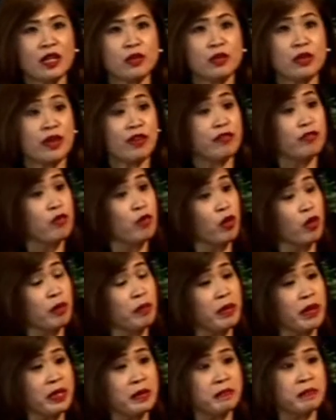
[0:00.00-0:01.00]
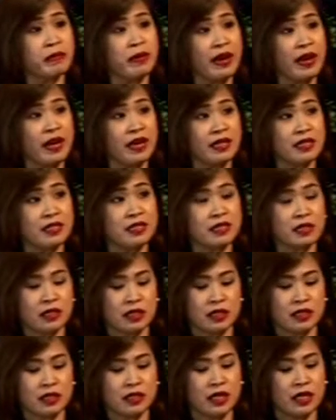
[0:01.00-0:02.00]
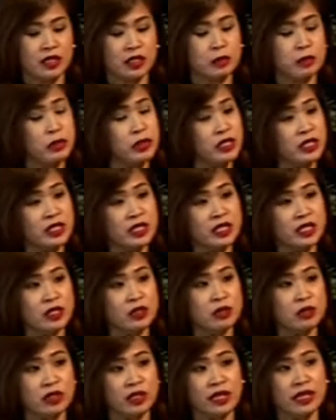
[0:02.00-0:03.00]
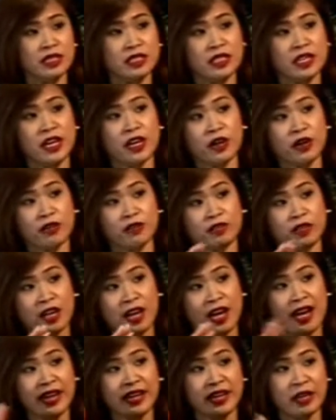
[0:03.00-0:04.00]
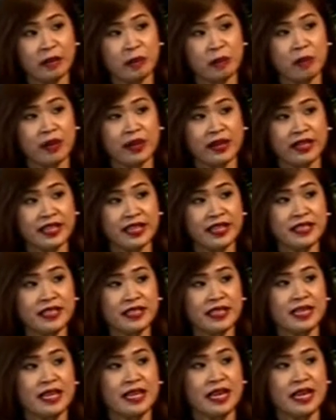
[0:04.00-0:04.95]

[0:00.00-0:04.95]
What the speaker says: And we have four main brands. That's Brittany, who takes care of the high-end market.